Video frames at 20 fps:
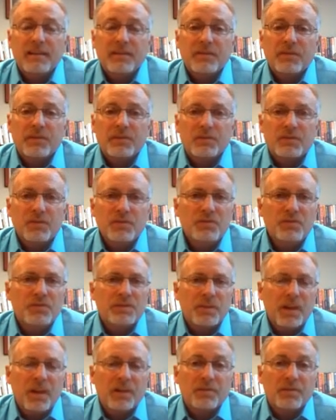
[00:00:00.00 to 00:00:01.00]
the students
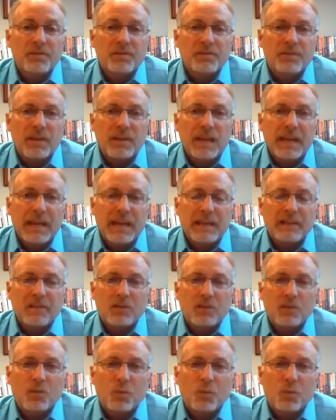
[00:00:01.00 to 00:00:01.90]
understand